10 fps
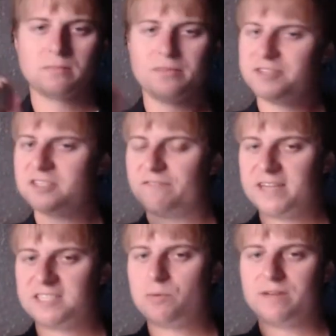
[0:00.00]
This is a
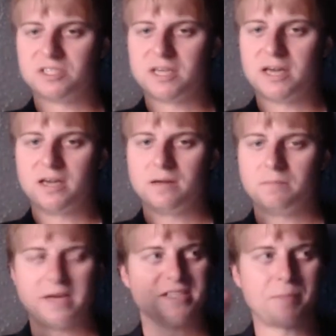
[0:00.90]
fancy way of saying
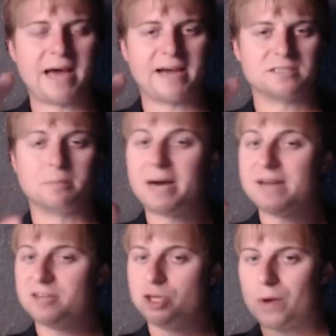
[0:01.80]
it is backed
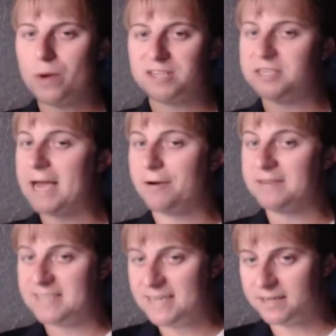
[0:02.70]
by the US
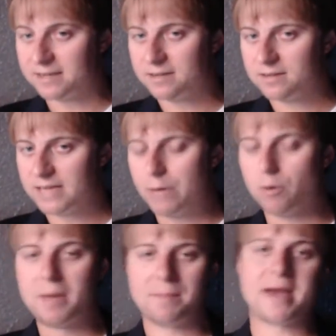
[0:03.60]
guaranteeing it
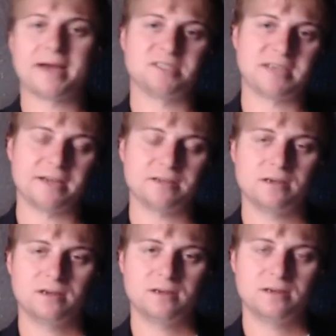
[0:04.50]
will pay back its debt.
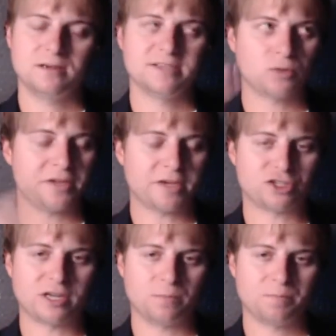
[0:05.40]
So in a
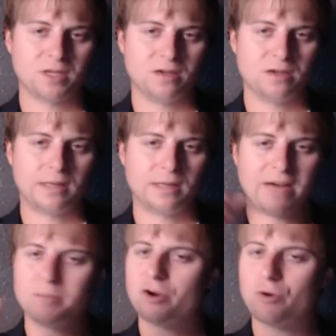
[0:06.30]
nutshell,
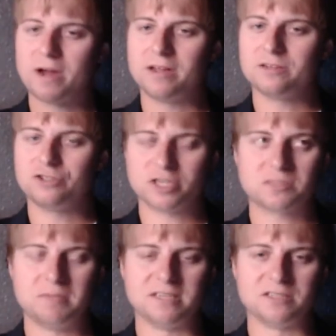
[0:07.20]
government credit
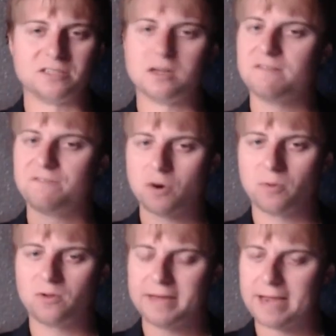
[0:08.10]
just means a
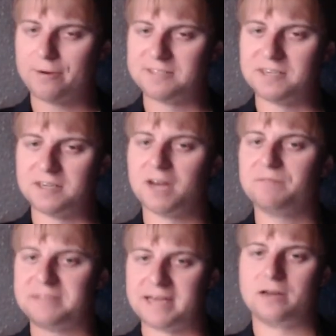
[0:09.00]
verbal guarantee
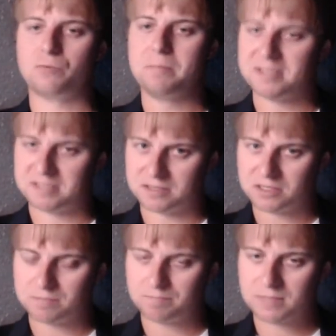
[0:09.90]
of debt
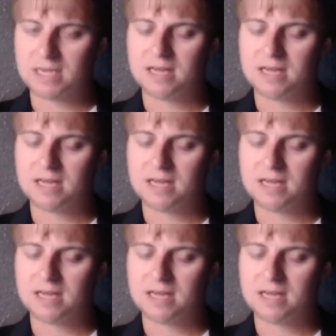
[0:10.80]
remittance.